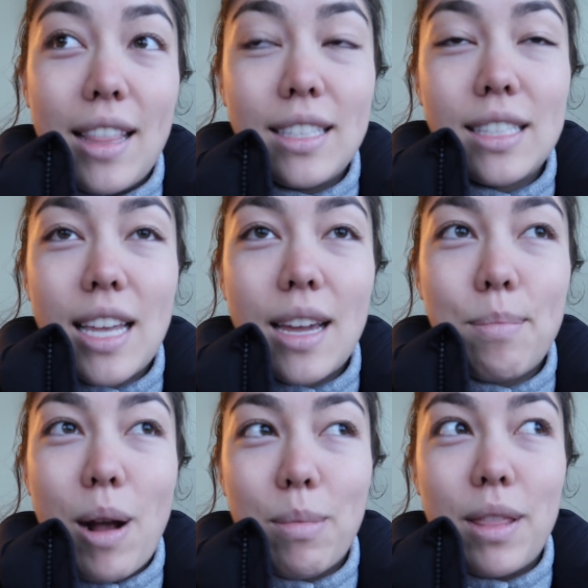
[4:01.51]
This is
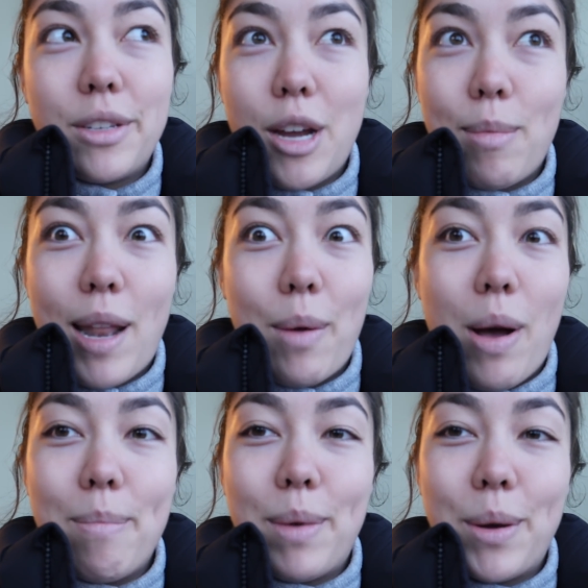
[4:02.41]
like probably the job that I
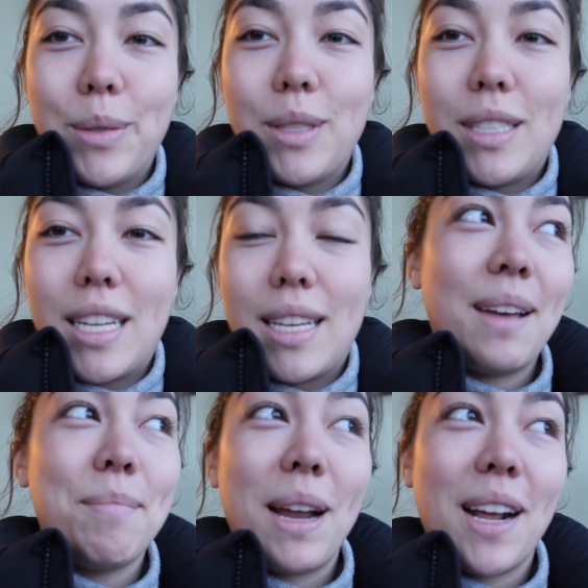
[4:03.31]
want most.
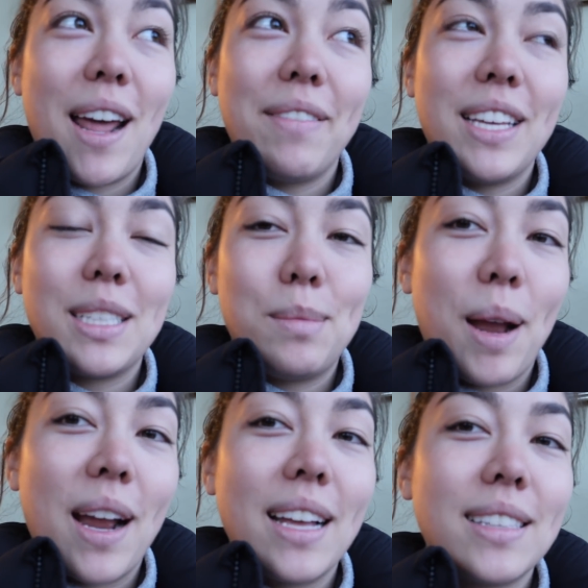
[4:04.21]
I might not have the
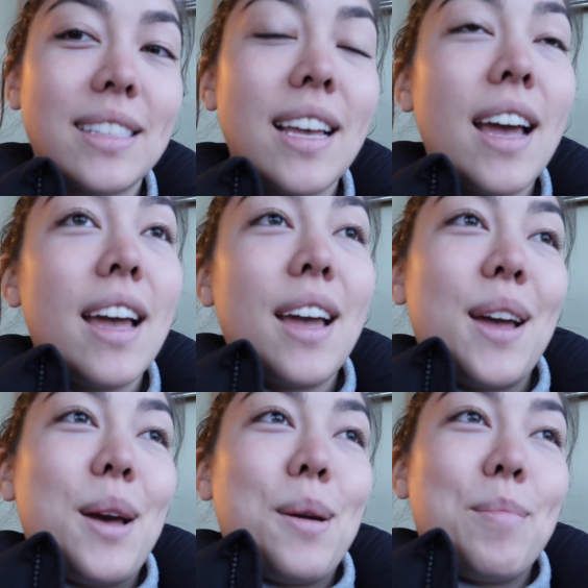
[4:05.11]
experience,
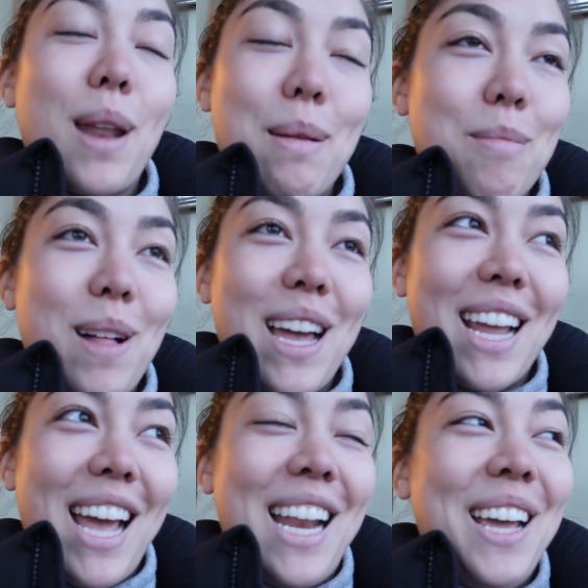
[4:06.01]
but I'm
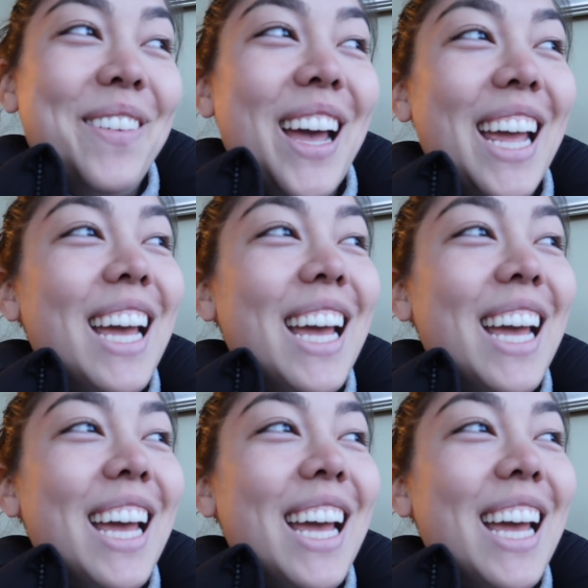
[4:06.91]
applying anyway.